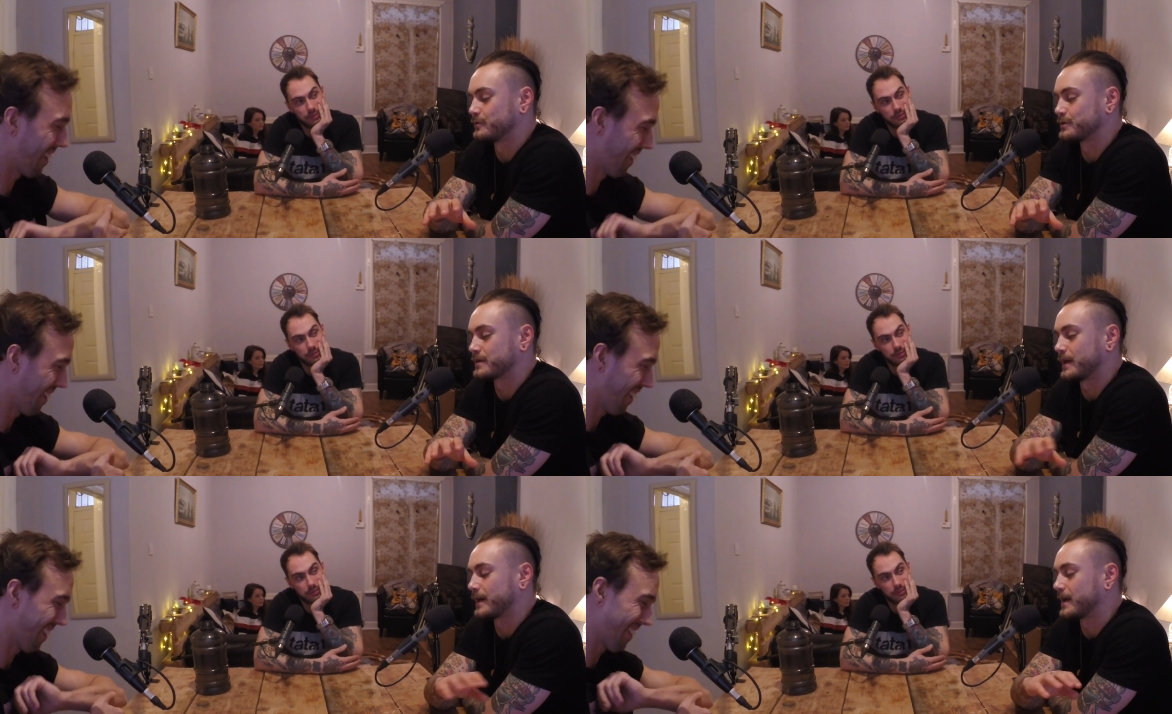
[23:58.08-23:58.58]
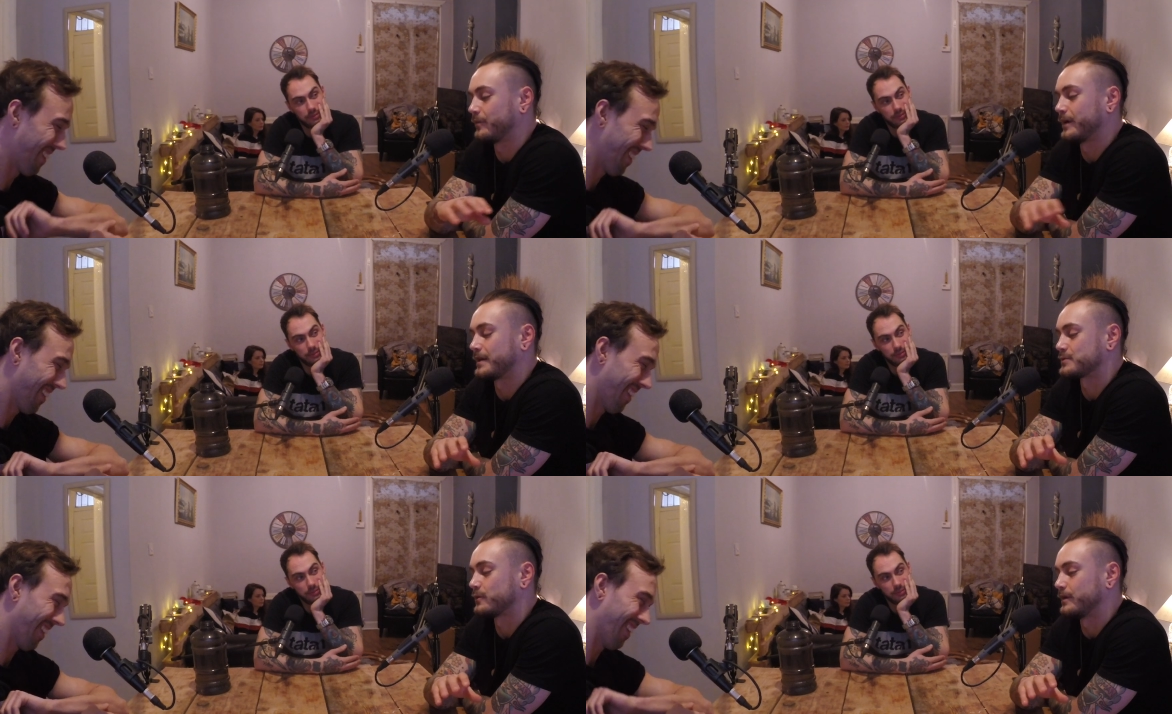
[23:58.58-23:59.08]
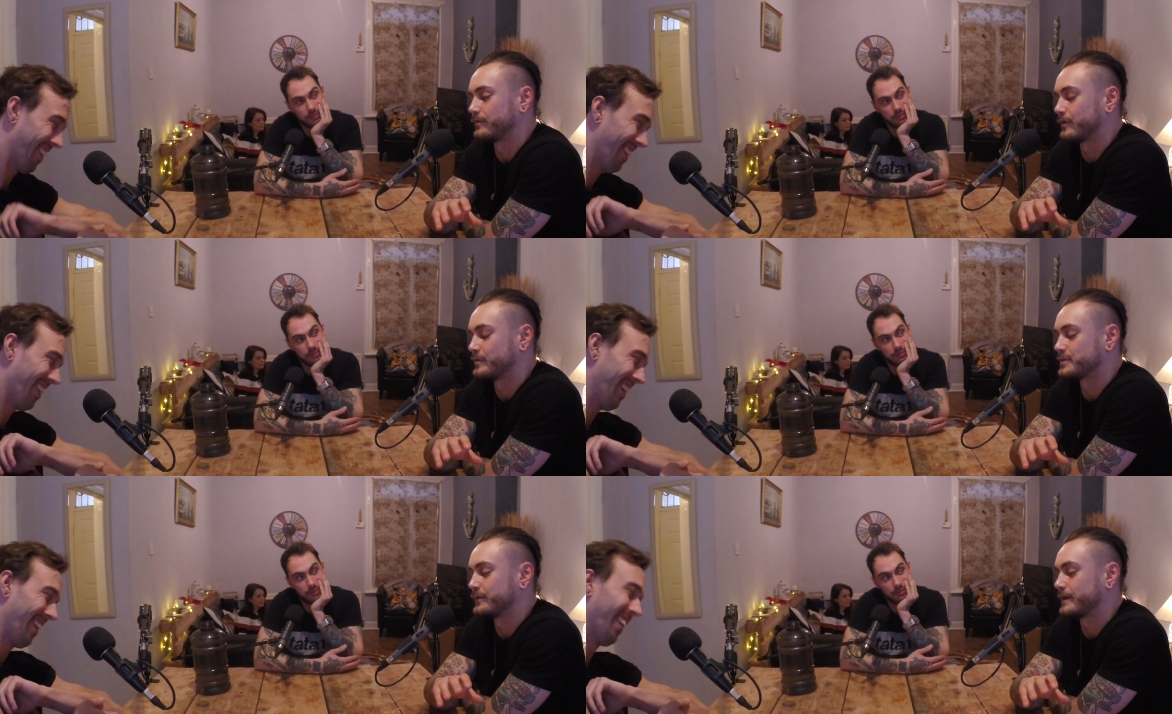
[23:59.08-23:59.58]
Speaker 1: we were just like, I can't be arsed waiting for
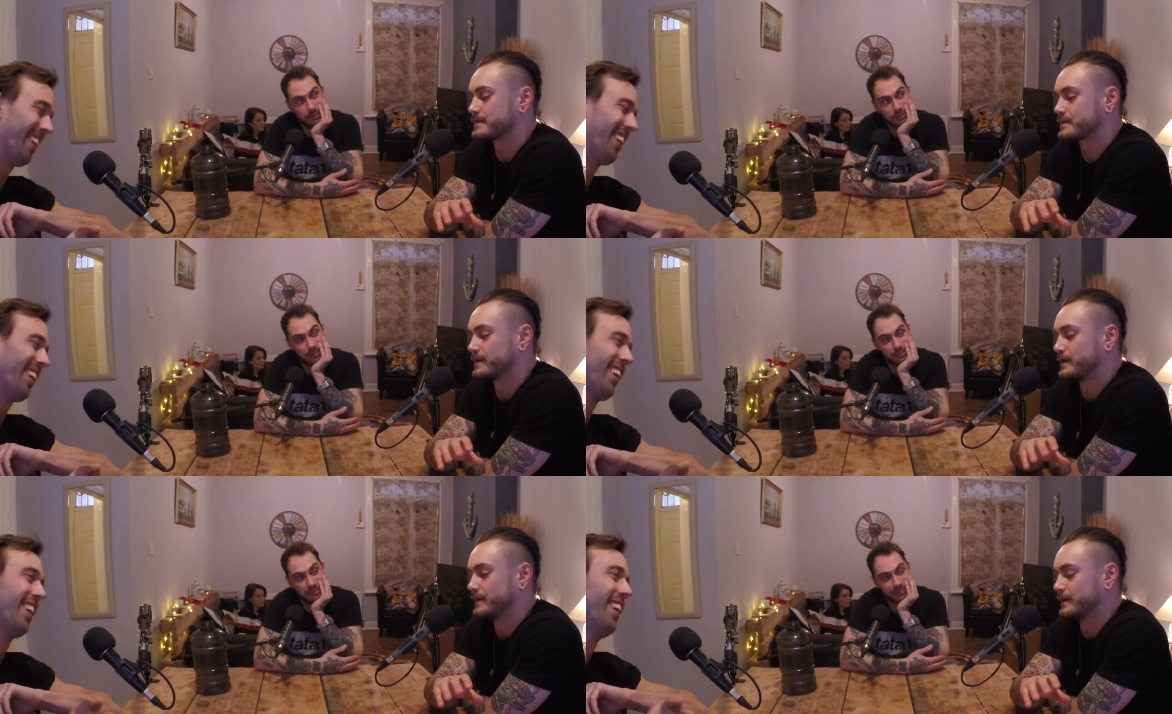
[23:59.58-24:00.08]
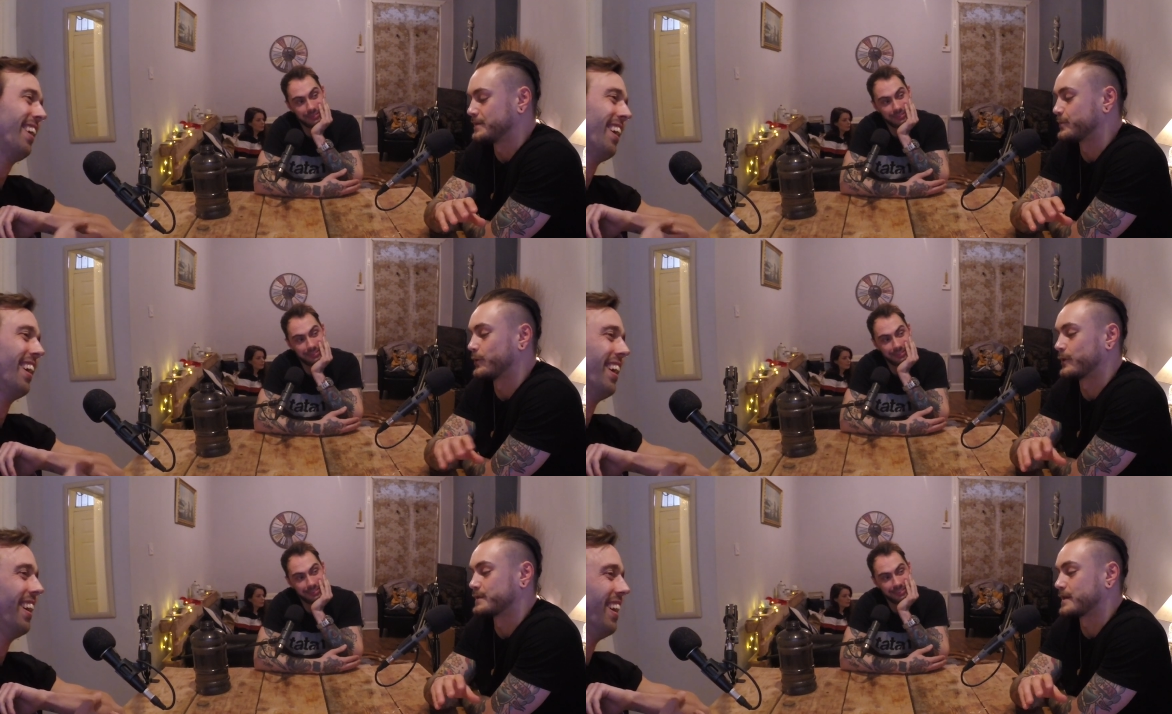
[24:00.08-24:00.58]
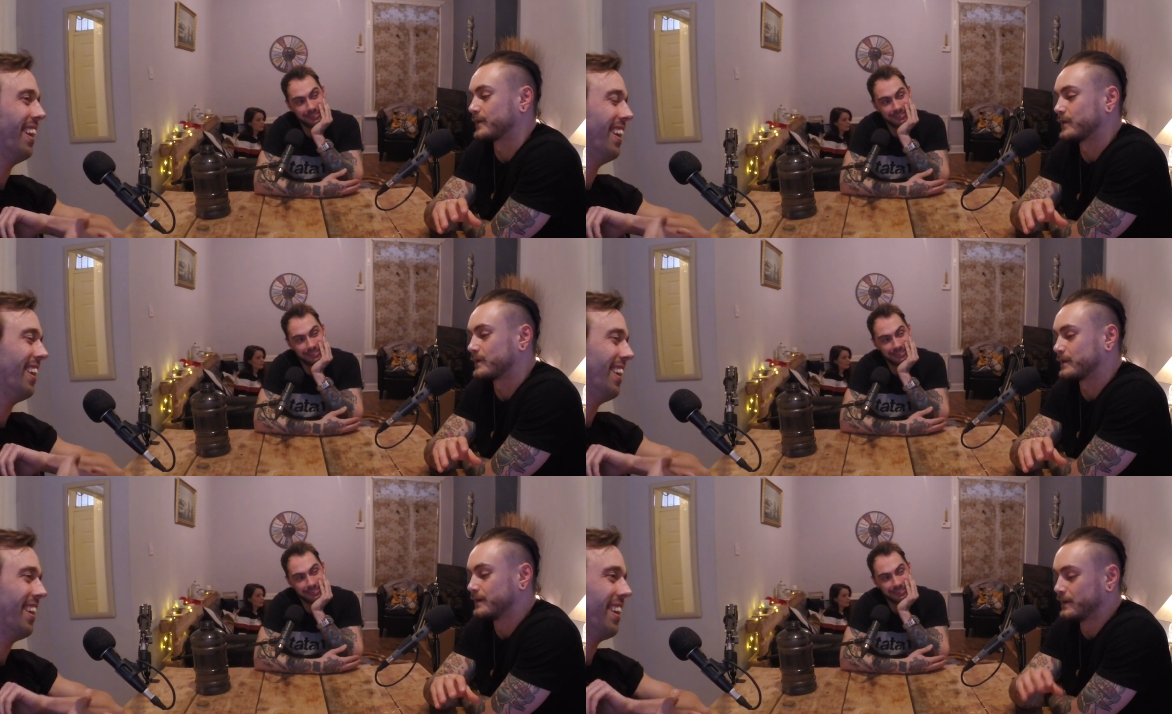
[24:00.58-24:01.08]
him, he's pissed. He's broke his
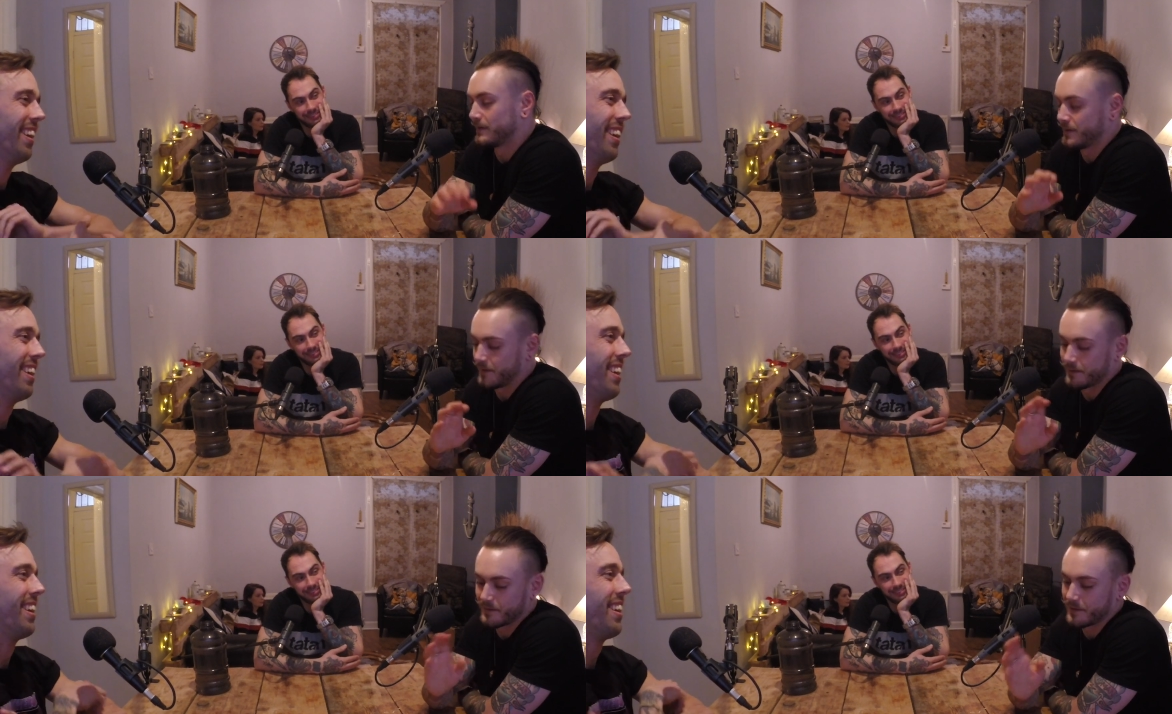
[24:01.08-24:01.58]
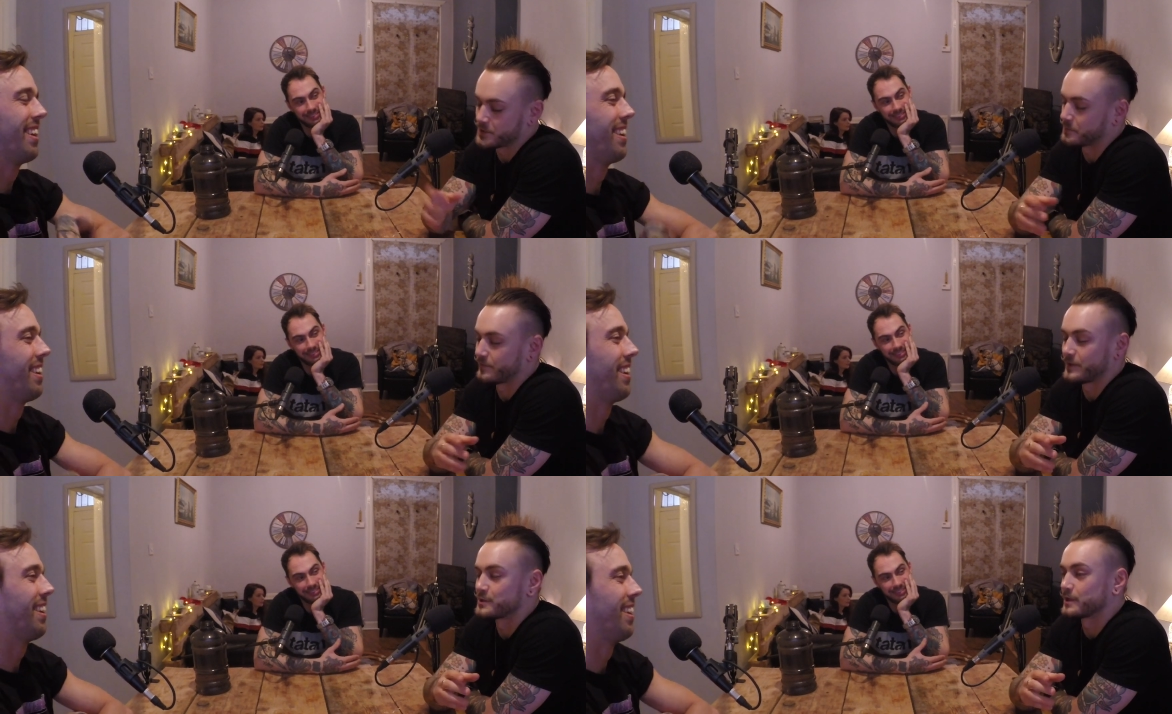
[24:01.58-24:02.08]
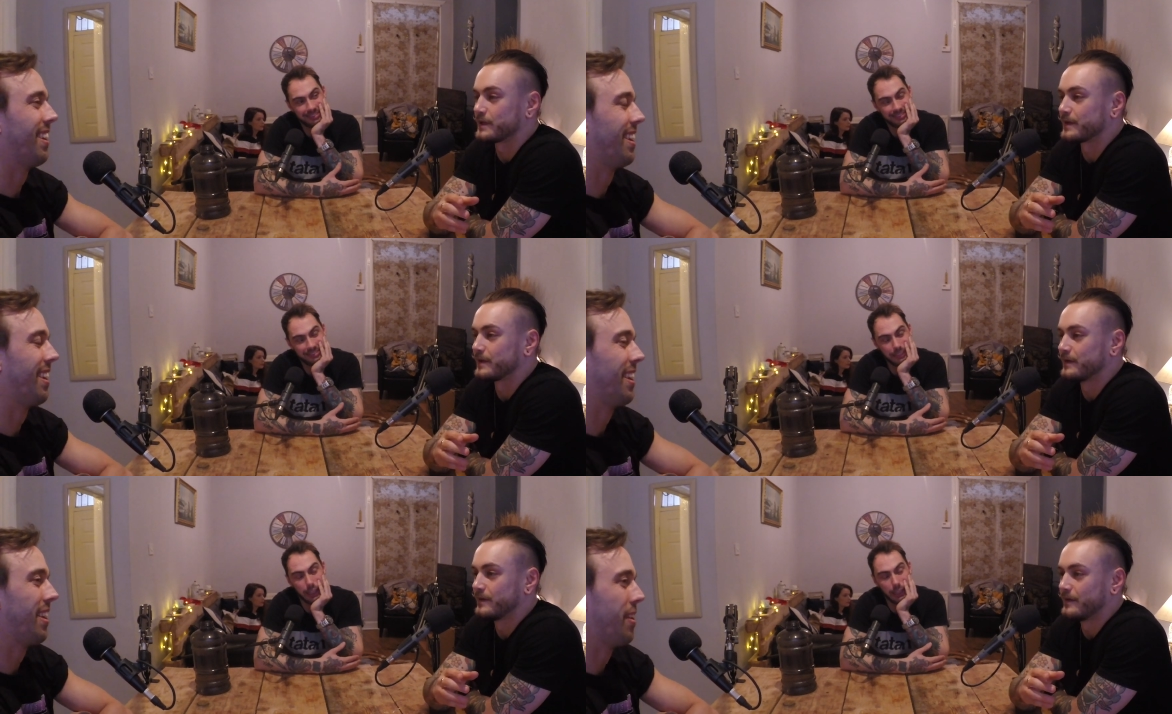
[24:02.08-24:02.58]
ankle, he'll catch up eventually.
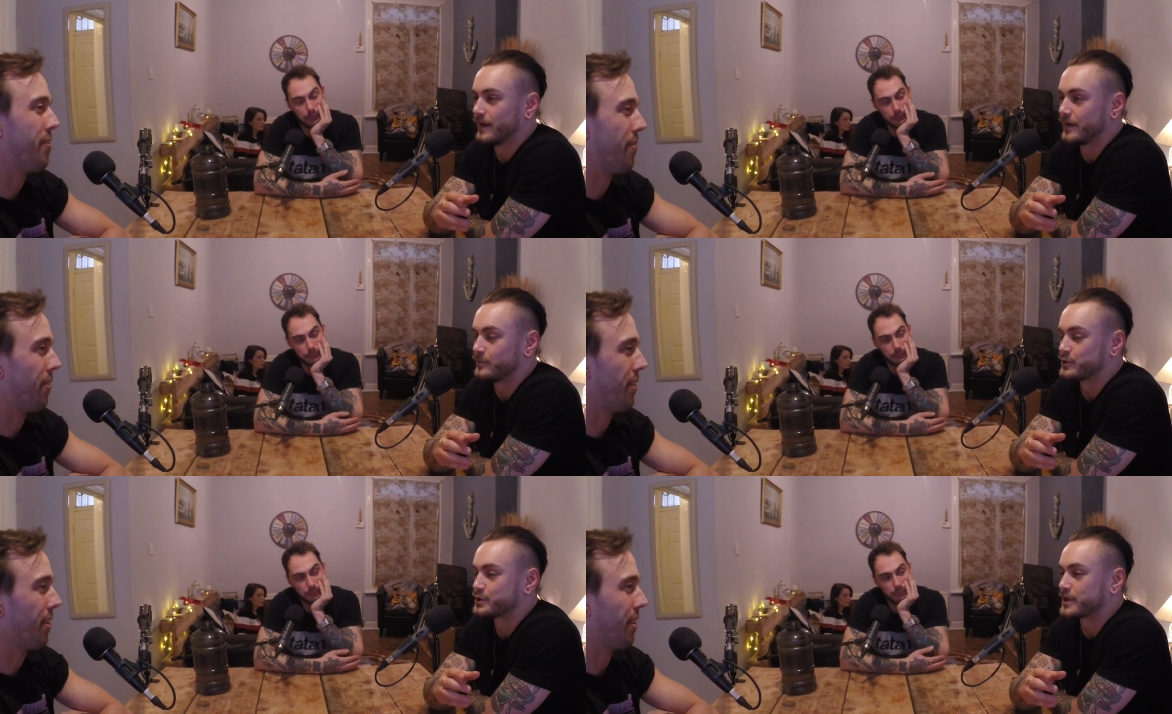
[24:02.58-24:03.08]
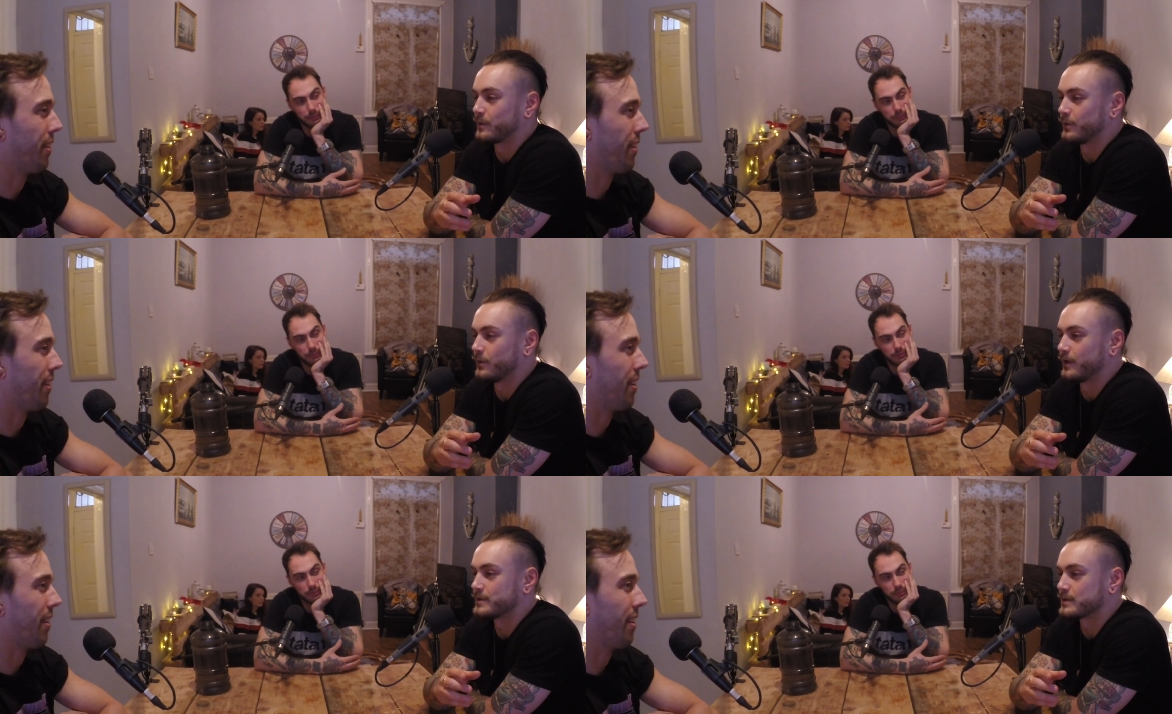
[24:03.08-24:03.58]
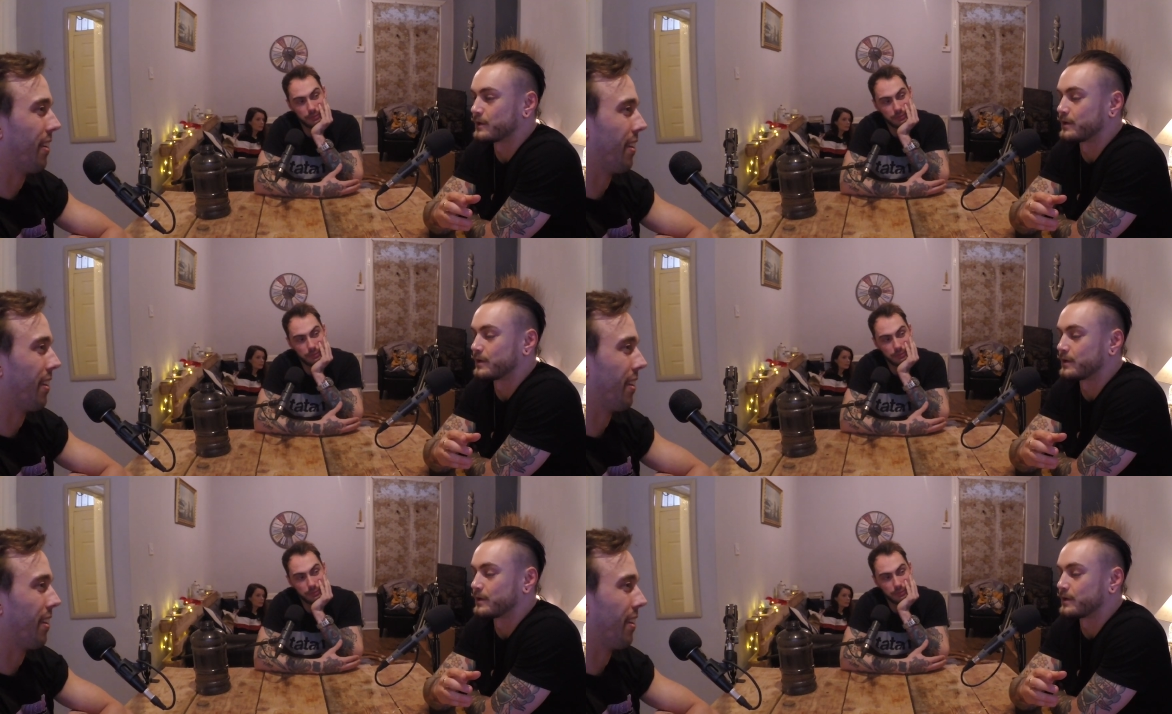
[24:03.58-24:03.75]
Yeah. And him just shouting the words,